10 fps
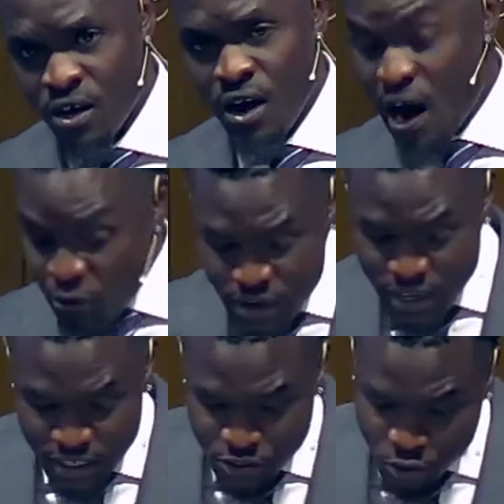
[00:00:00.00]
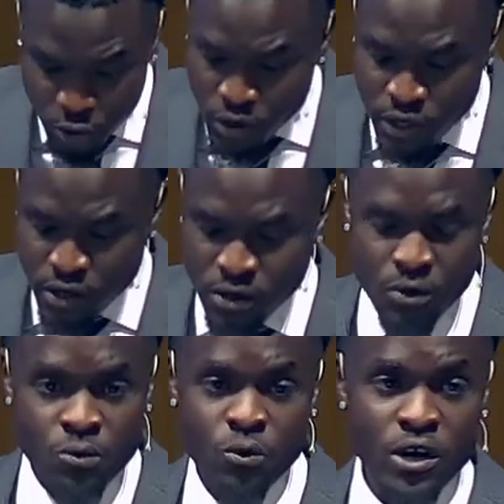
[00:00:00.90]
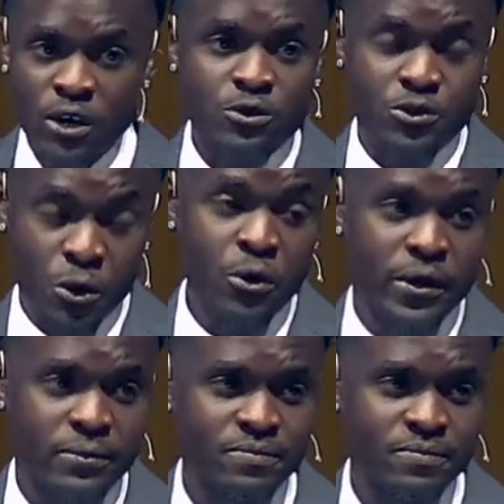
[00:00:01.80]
I really enjoyed what I was doing.